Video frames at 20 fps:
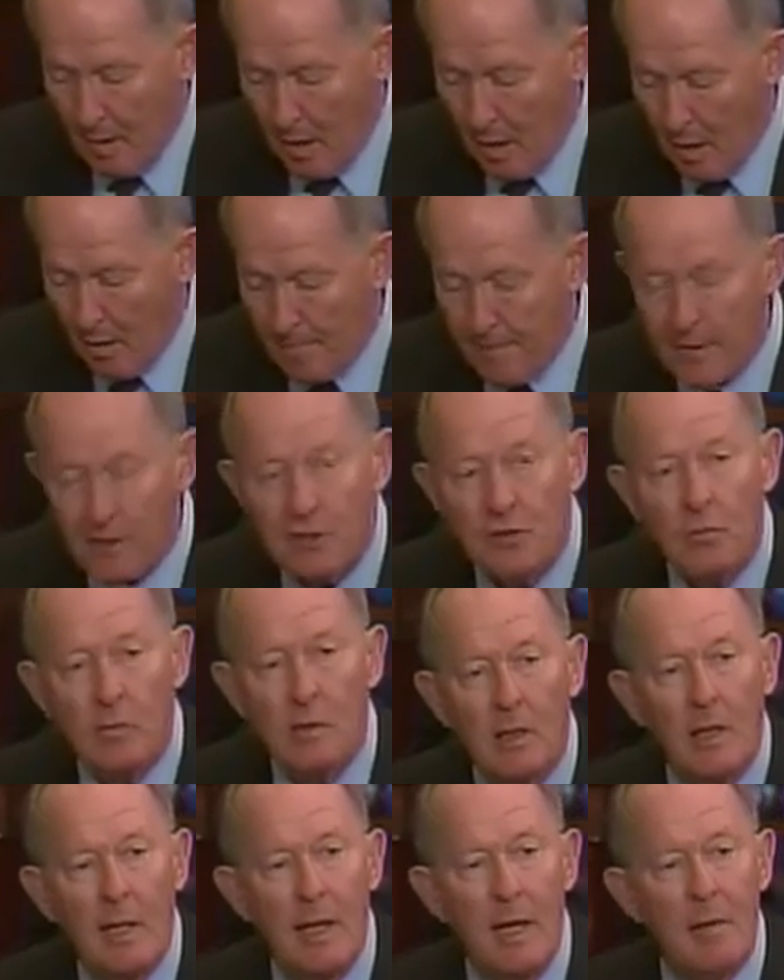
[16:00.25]
Our bills
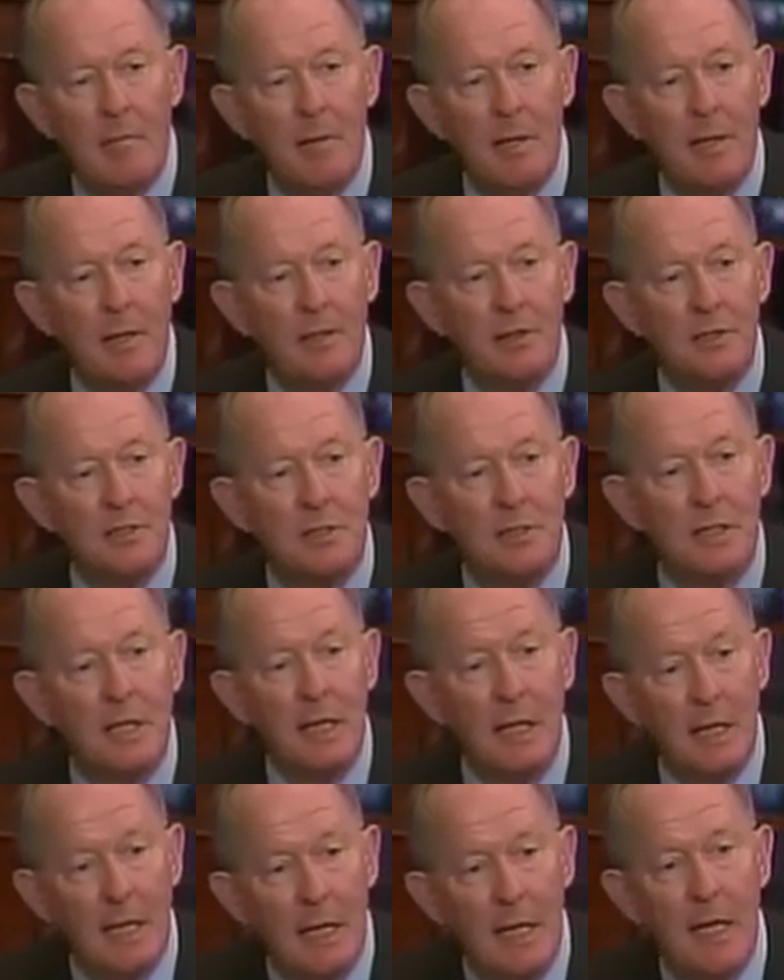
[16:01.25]
allow Americans to
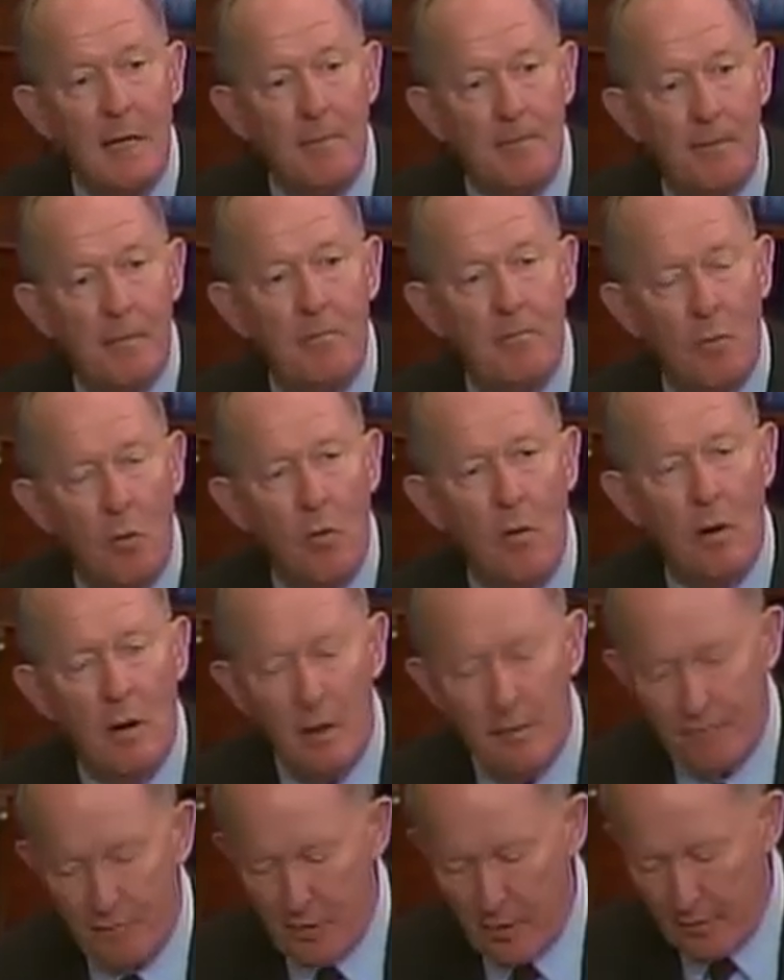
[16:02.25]
keep more
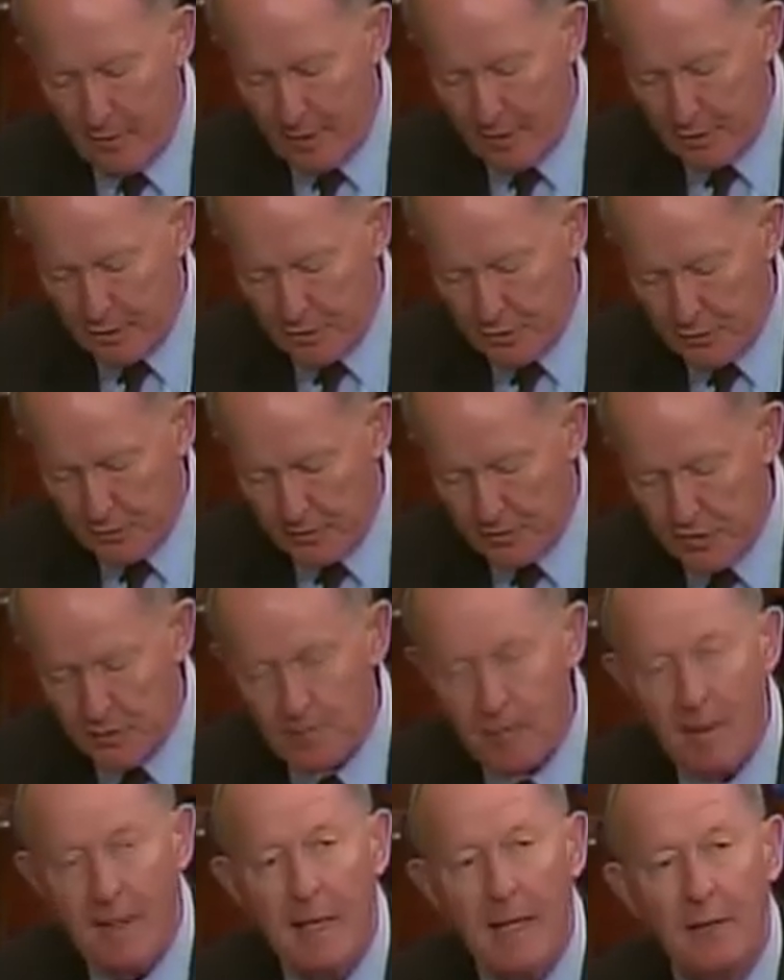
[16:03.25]
of their insurance
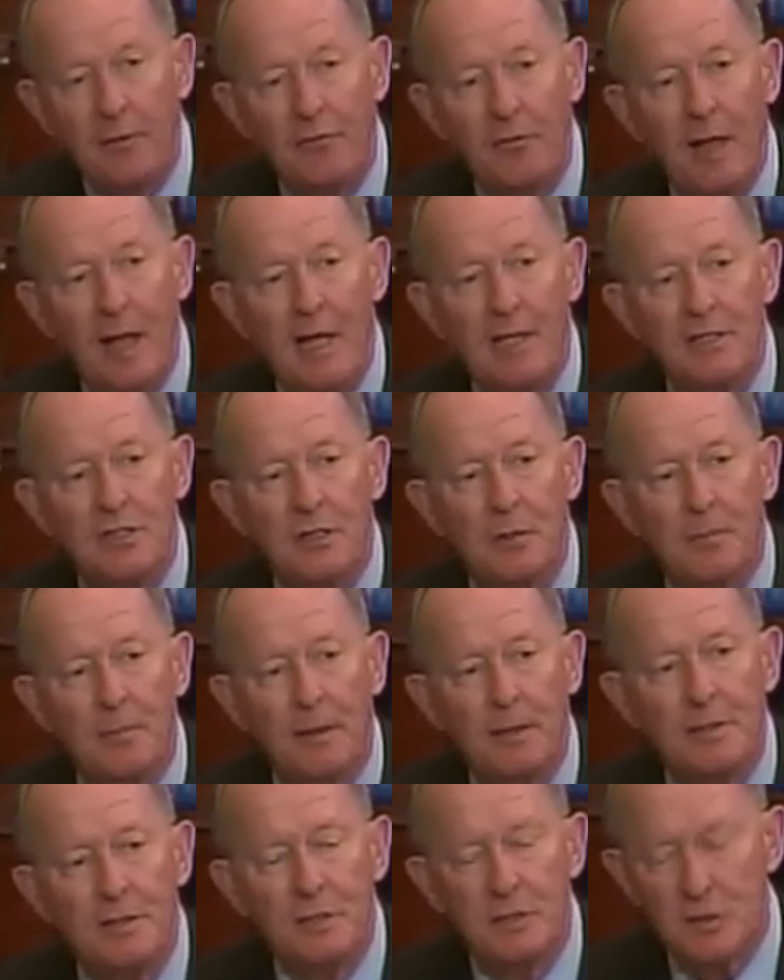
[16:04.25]
plans, as the
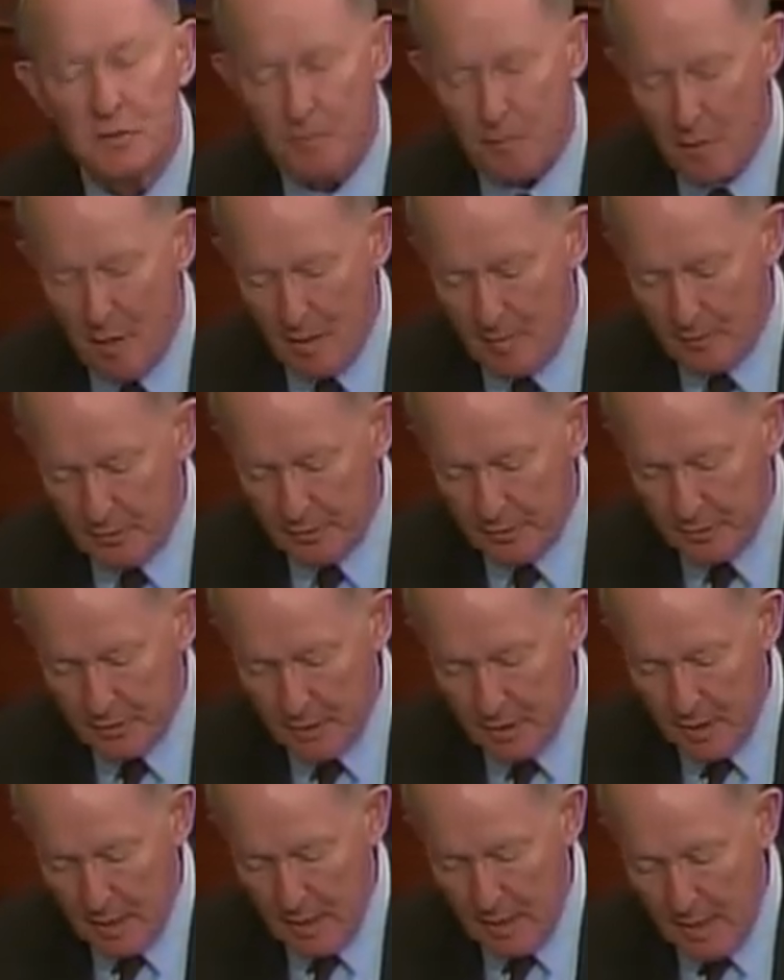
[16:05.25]
President's
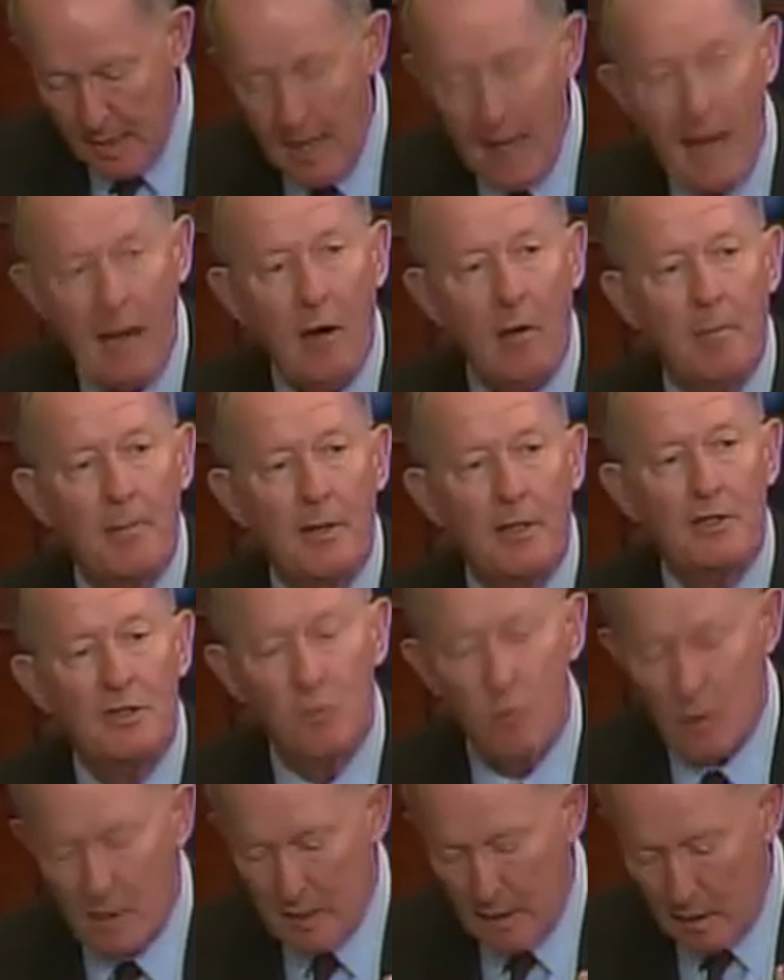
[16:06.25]
promised. Our
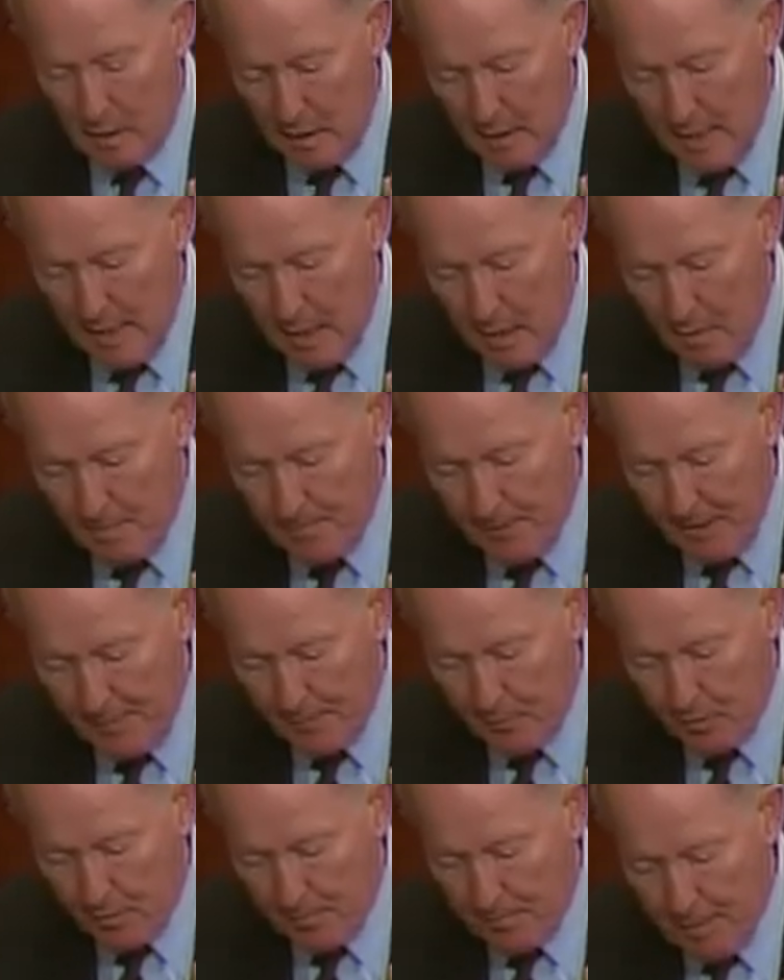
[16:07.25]
bills would allow
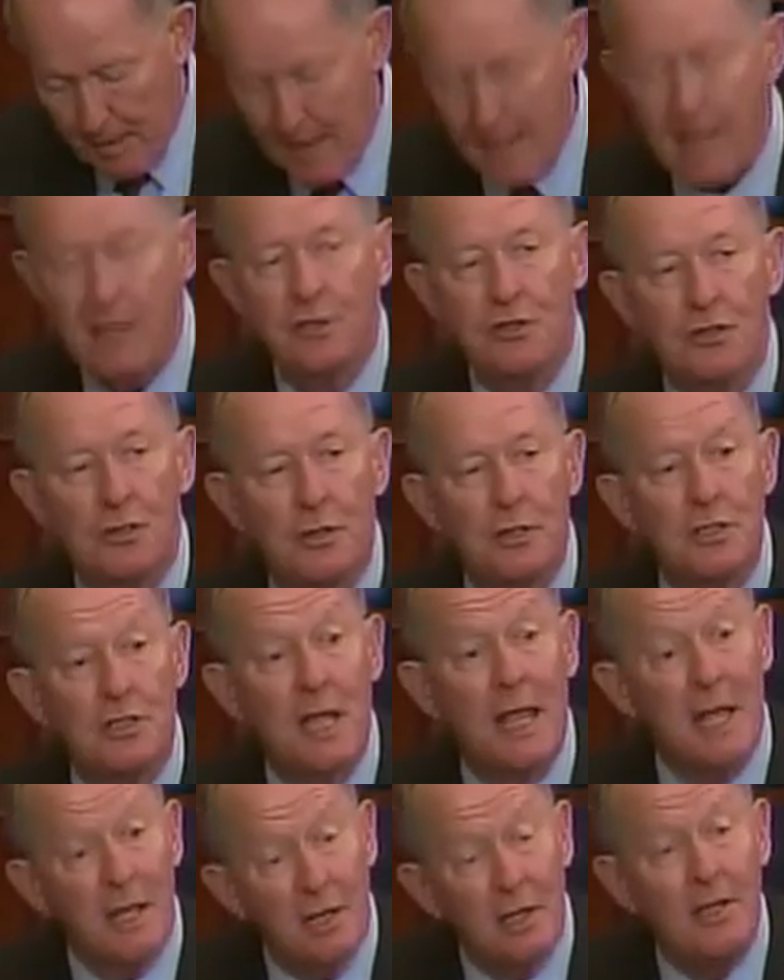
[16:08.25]
people to buy insurance
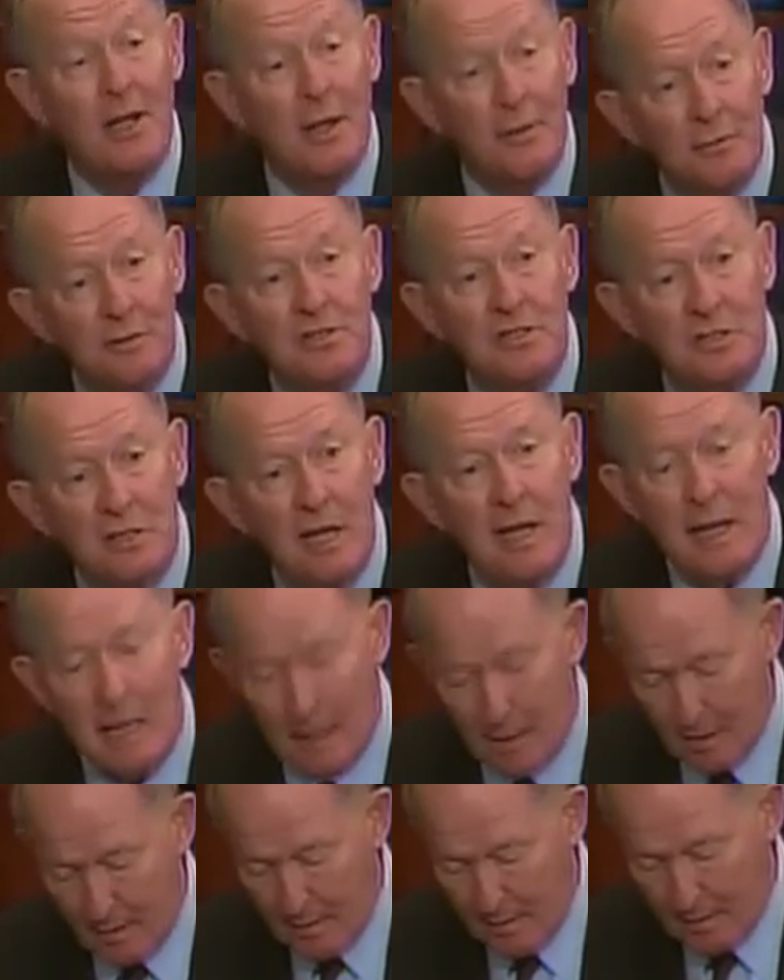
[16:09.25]
in another
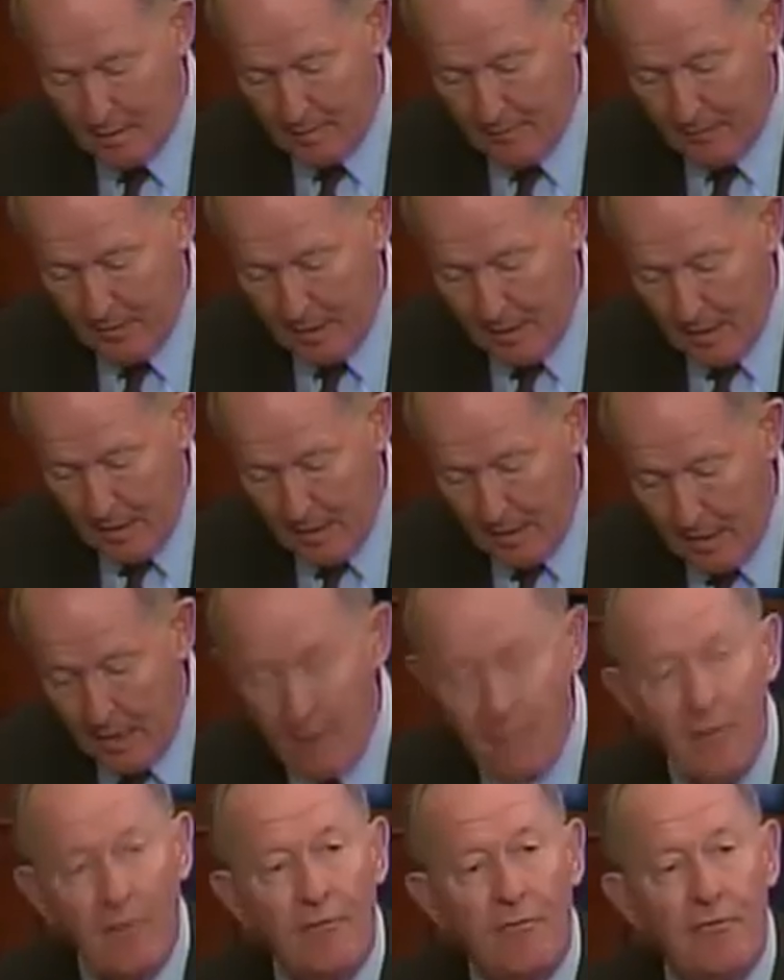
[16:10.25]
state
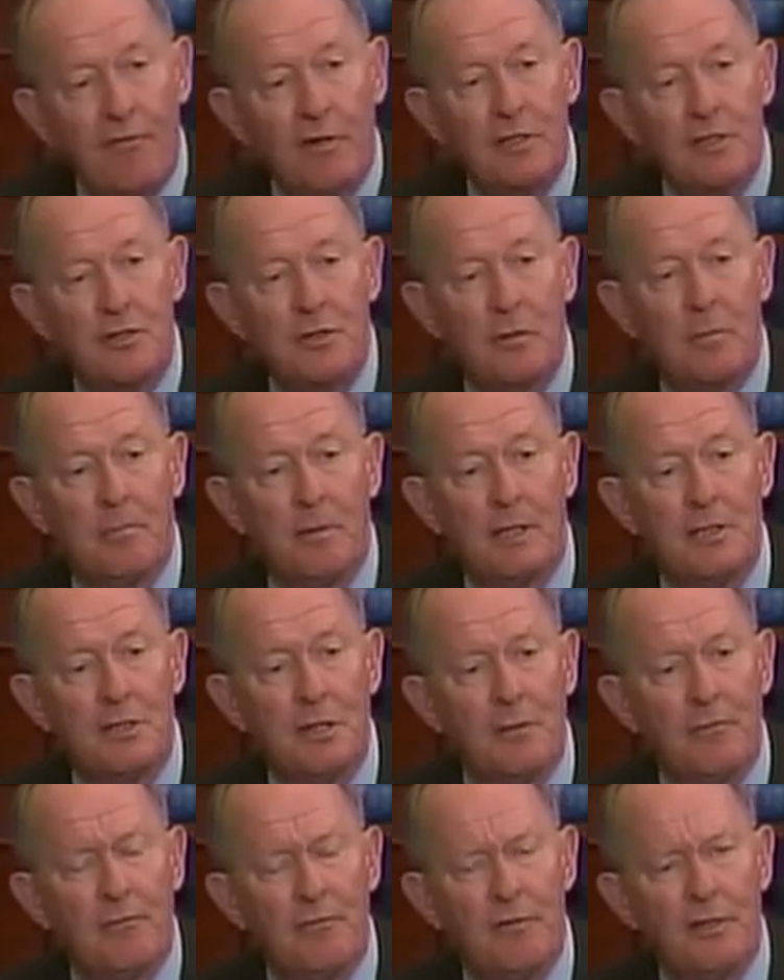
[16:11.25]
if it fits your
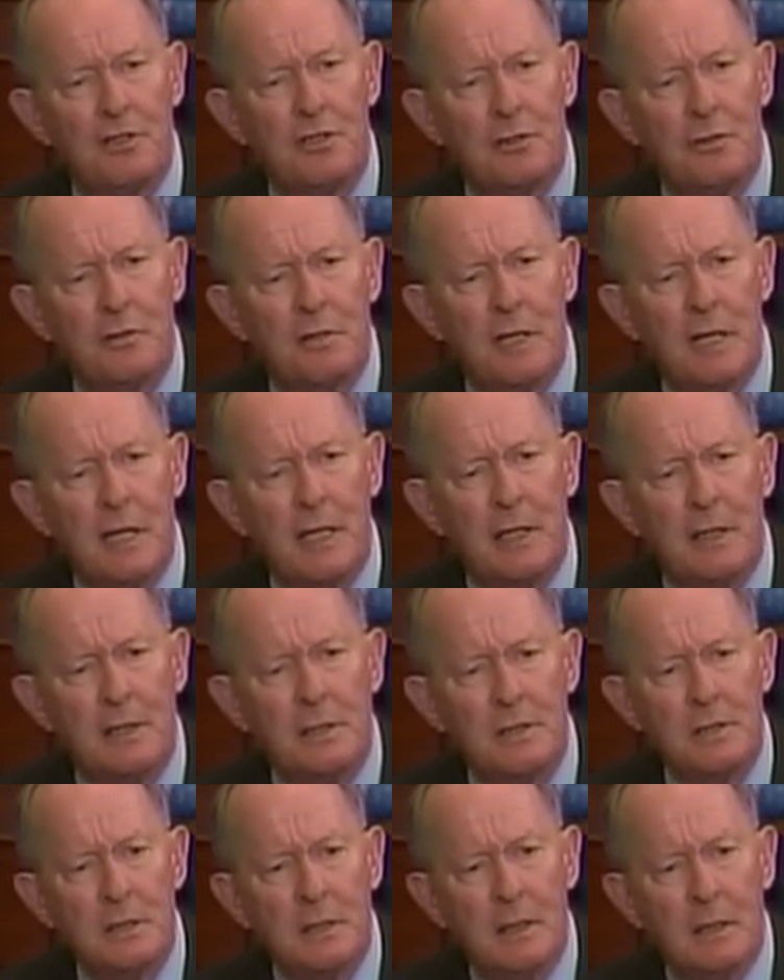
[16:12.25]
budget and fits your
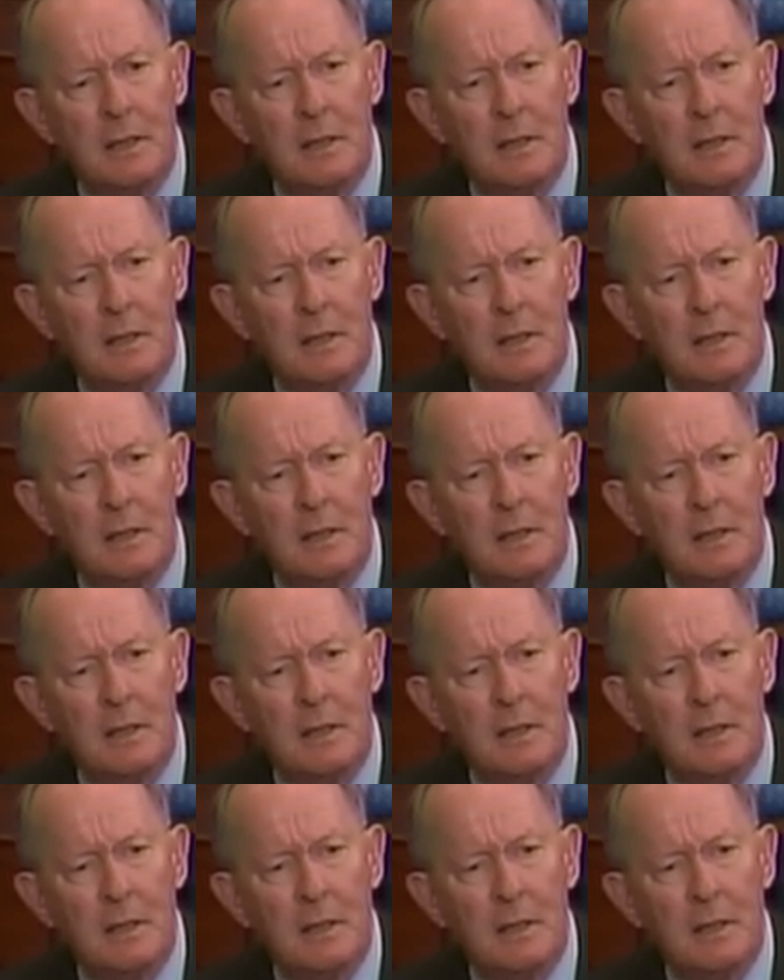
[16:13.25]
needs.